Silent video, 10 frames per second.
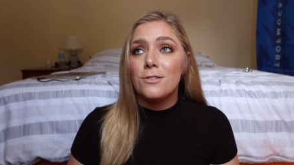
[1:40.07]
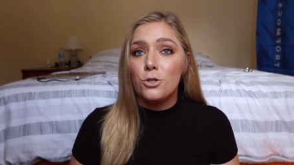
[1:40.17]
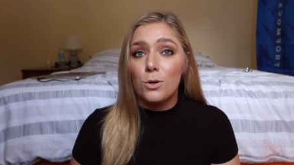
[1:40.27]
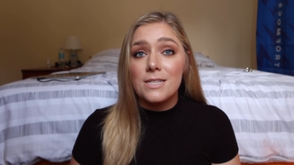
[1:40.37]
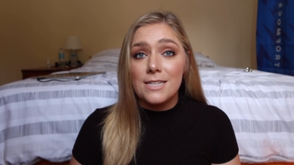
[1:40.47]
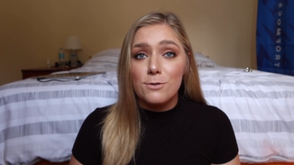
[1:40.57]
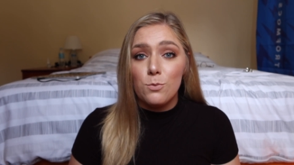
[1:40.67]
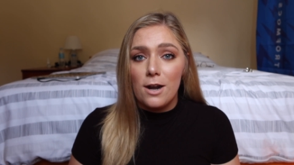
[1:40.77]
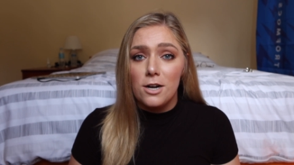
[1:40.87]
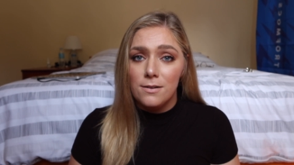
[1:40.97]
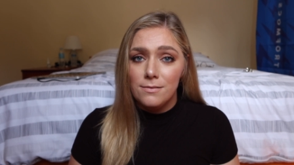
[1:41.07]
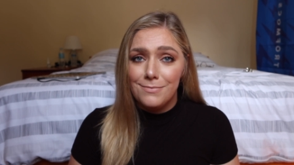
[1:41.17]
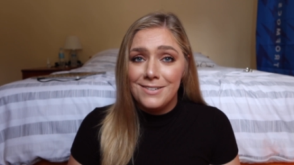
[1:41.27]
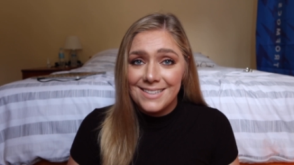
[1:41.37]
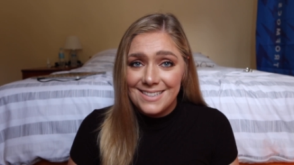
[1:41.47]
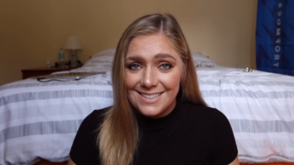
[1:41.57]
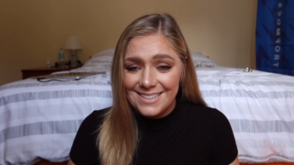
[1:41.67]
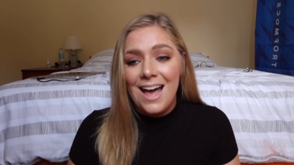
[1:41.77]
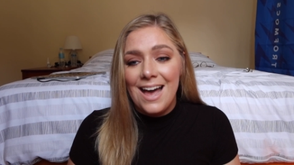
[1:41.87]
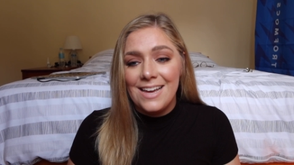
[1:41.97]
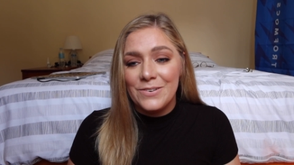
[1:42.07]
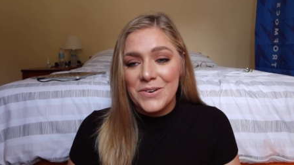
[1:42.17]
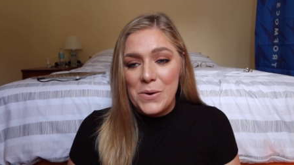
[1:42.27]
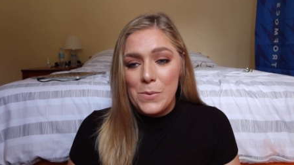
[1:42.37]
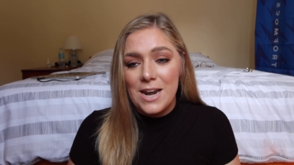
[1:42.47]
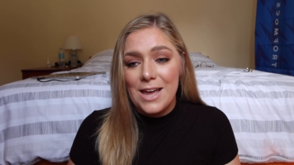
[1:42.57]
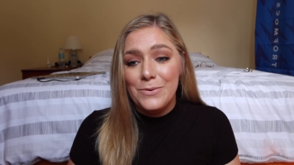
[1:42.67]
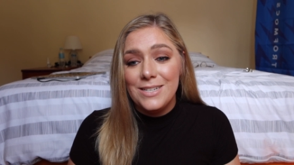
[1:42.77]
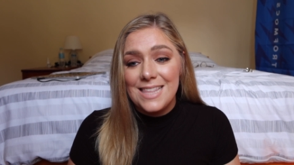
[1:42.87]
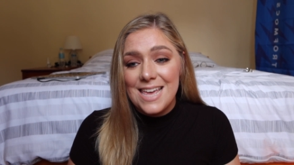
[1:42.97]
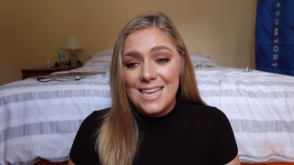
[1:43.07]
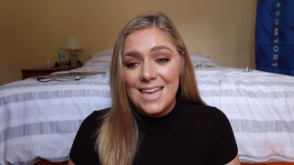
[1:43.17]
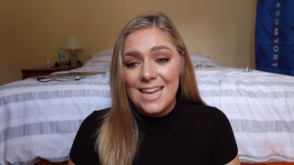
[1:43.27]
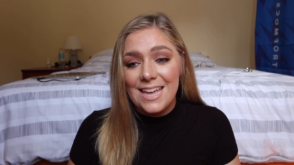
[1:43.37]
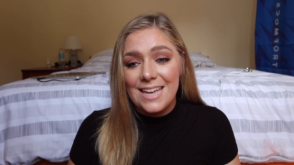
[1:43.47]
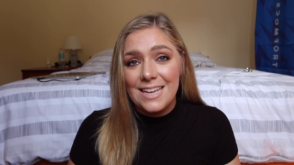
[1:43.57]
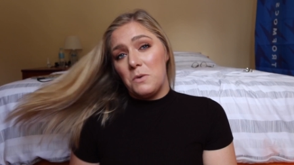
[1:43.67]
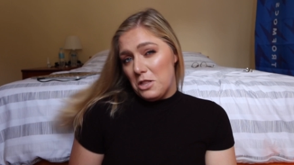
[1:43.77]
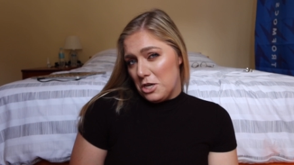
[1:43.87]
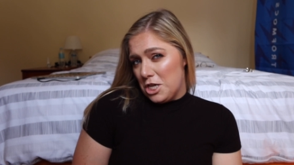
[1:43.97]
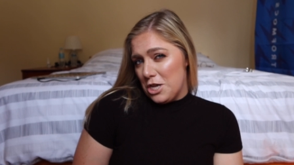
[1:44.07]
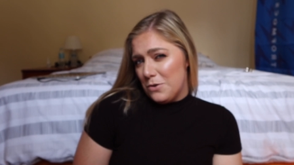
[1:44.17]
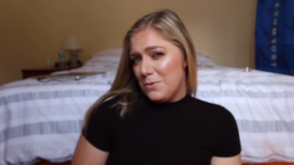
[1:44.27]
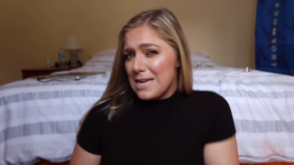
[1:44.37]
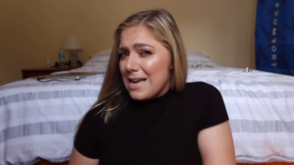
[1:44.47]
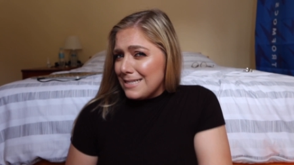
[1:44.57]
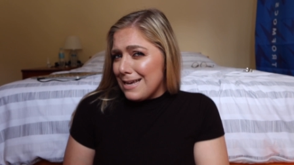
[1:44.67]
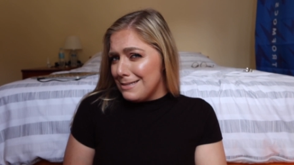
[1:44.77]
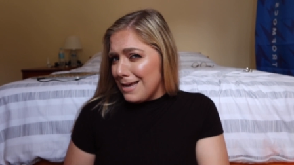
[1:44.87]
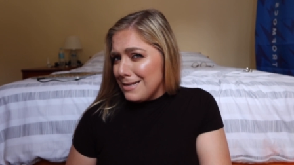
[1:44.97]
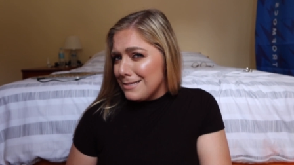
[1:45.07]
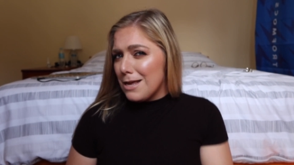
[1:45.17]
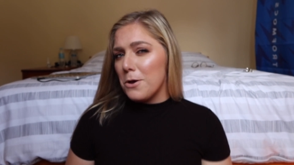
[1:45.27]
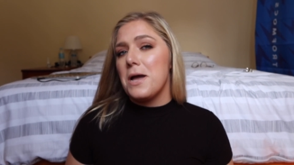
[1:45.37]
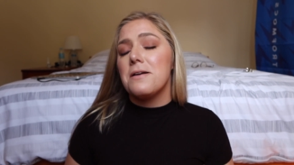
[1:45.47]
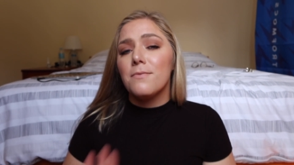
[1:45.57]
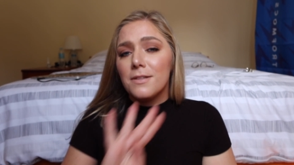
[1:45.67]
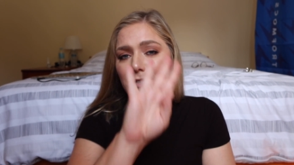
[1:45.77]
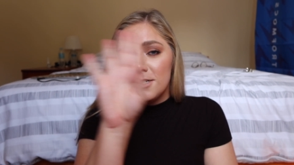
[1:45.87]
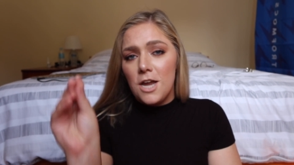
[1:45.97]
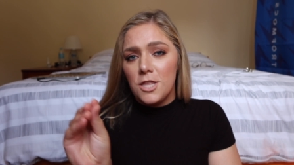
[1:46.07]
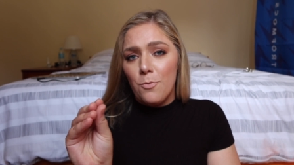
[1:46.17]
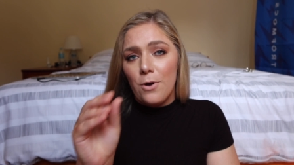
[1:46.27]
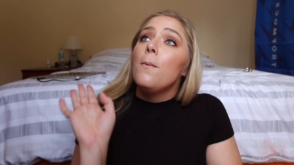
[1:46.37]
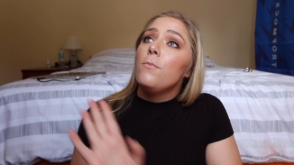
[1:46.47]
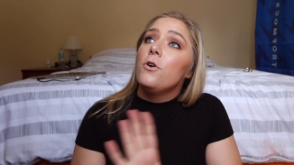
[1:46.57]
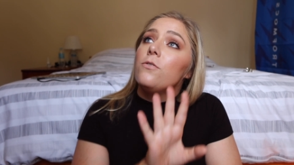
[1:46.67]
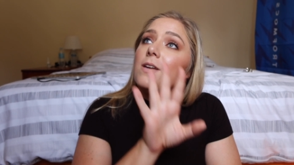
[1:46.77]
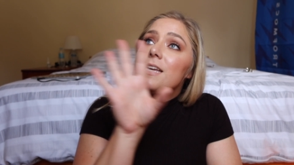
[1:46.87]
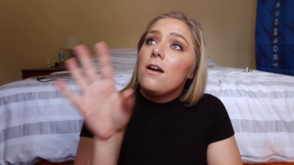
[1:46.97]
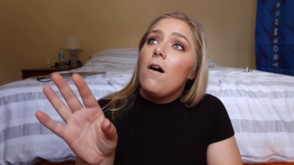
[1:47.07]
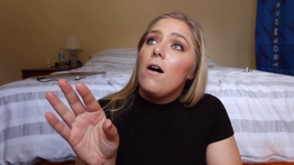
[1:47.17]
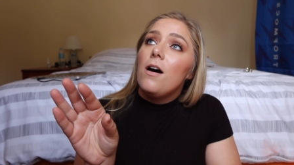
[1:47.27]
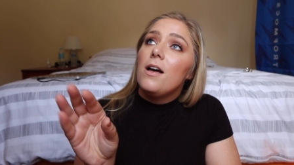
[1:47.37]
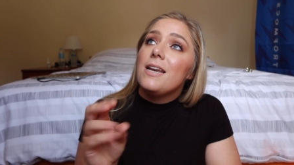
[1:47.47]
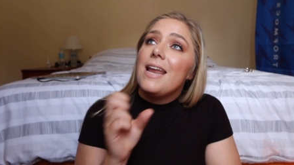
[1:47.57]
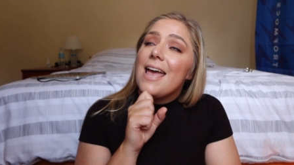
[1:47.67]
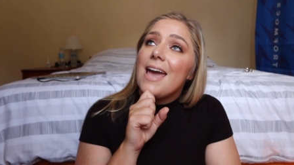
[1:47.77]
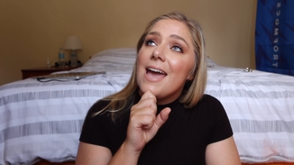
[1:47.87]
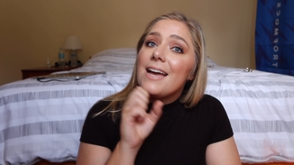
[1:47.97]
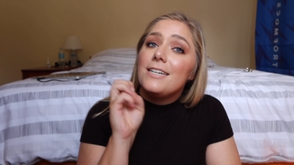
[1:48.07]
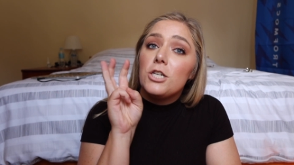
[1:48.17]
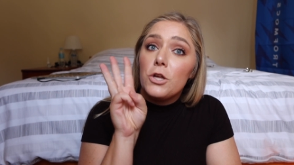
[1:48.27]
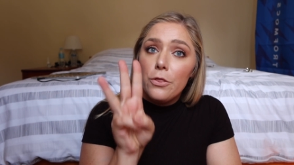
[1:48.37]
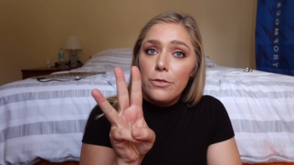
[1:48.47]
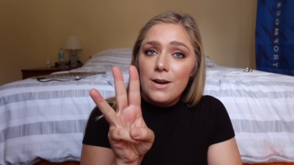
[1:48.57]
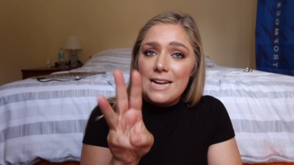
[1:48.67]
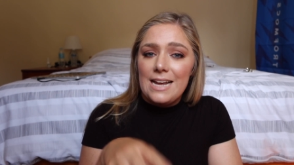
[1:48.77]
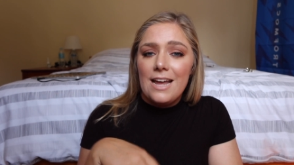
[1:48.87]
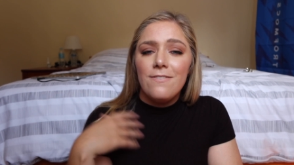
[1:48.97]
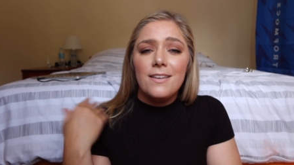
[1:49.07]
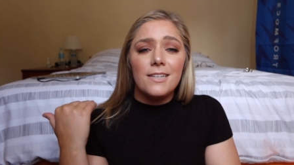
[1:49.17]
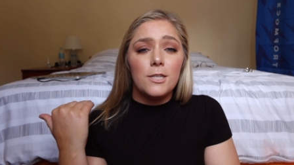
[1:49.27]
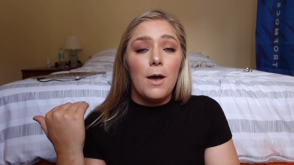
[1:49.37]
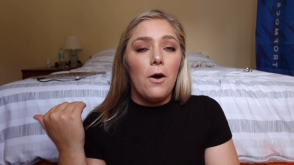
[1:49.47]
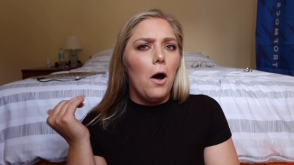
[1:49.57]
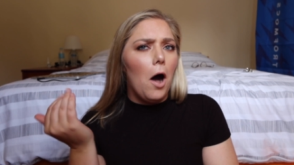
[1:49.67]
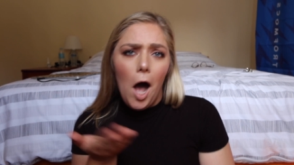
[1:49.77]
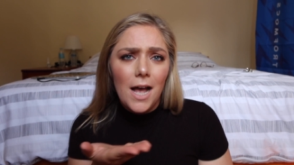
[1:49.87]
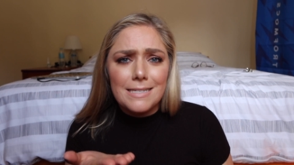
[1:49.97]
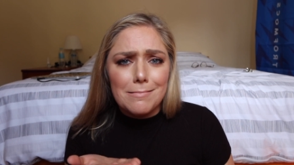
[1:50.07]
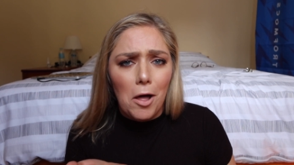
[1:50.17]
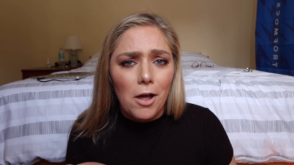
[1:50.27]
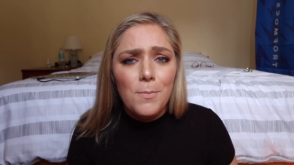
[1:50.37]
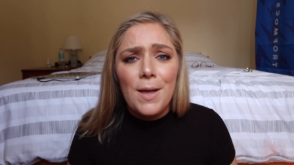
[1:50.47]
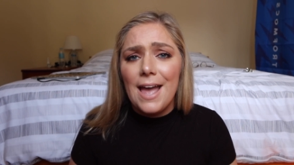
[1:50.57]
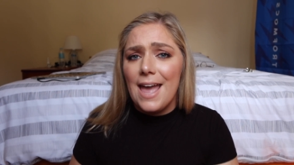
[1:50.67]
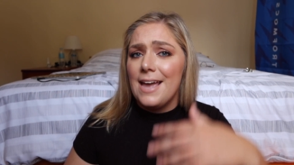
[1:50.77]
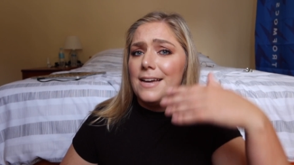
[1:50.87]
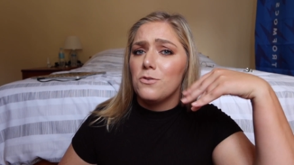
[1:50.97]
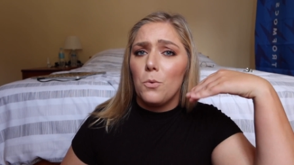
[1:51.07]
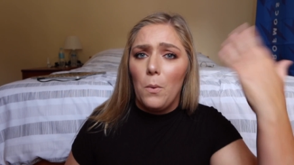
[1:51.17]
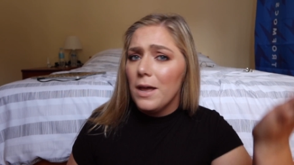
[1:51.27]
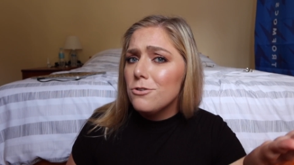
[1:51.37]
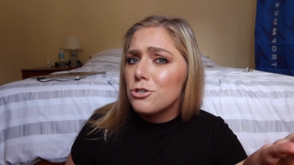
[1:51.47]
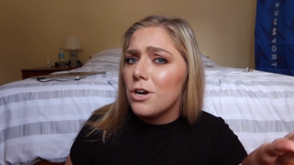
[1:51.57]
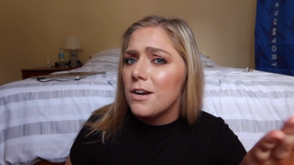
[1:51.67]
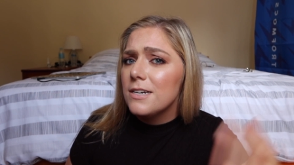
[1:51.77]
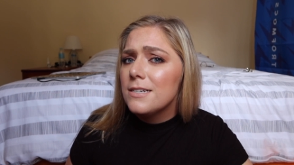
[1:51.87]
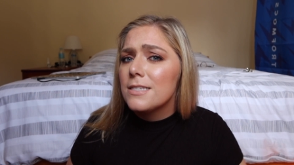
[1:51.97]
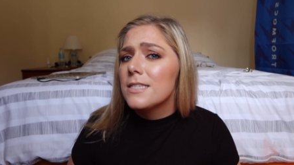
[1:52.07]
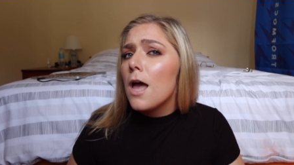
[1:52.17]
short sleeve sweater. I don't know what I was thinking. Do I look cute? Yes, yes, yes. Okay, not the point. Moving on, and 3. If this is about Oslab and whale sharks,